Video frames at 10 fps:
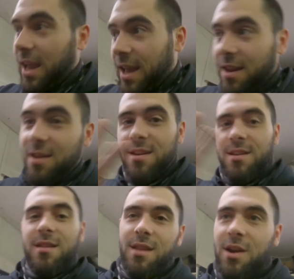
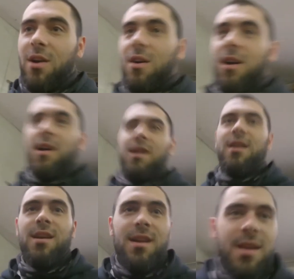in the car
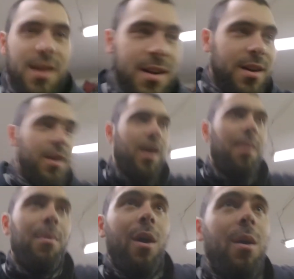
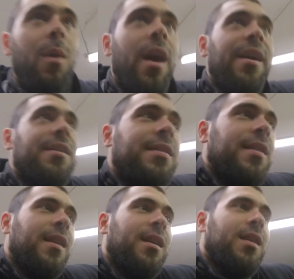bar-wise.